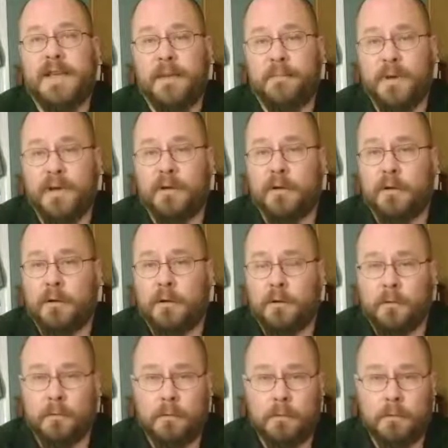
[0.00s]

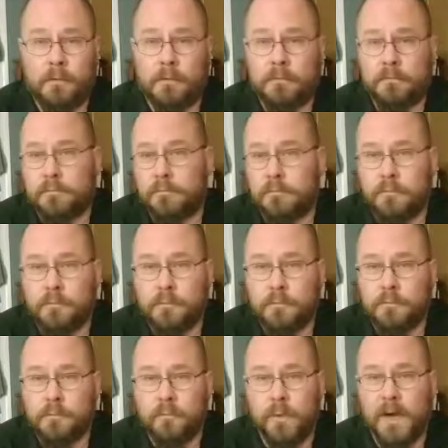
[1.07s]
typical
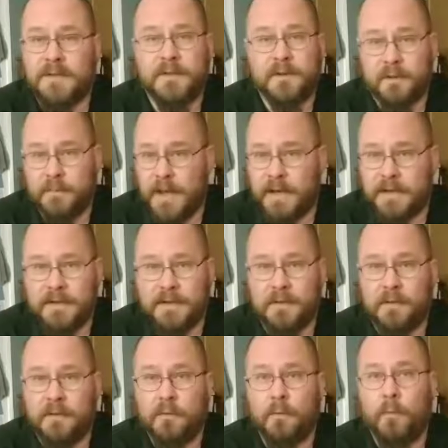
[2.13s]
Western
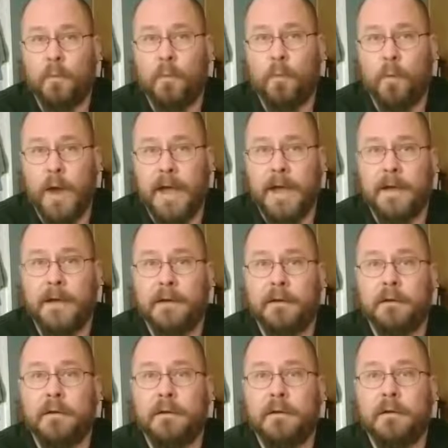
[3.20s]
medicine
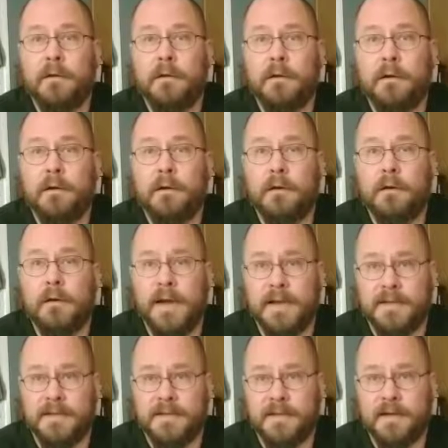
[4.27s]
when
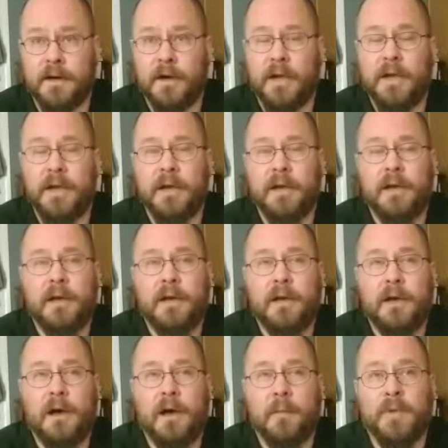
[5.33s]
necessary.
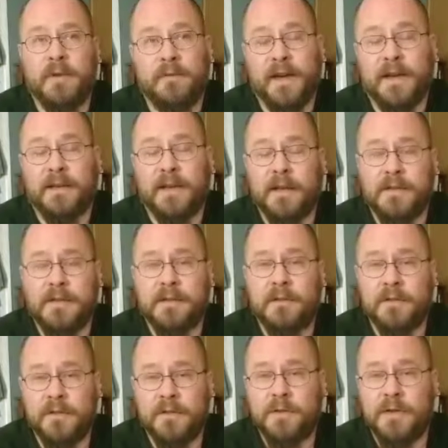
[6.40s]
In fact, I
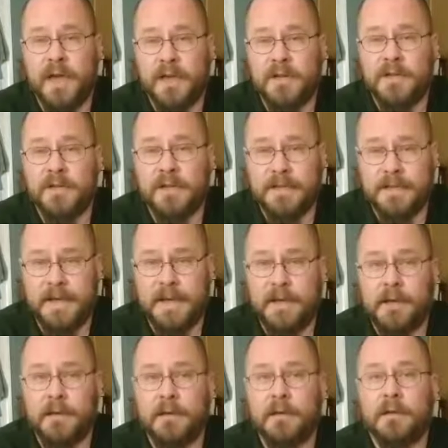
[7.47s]
still do occasionally
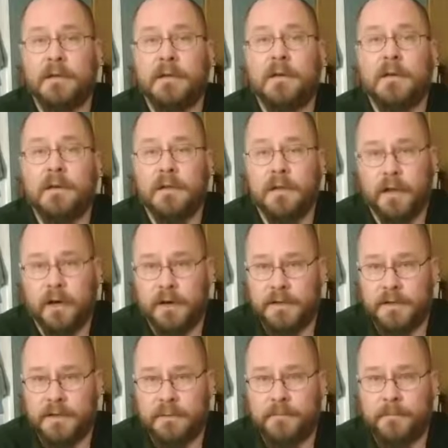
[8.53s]
take
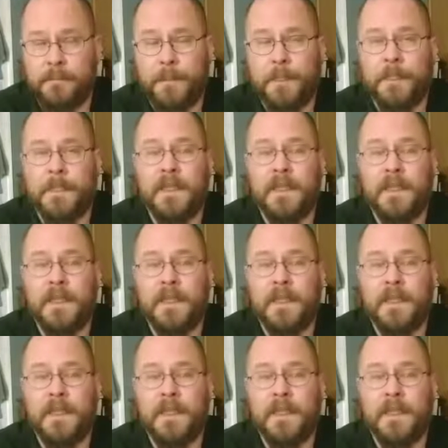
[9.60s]
Claritin.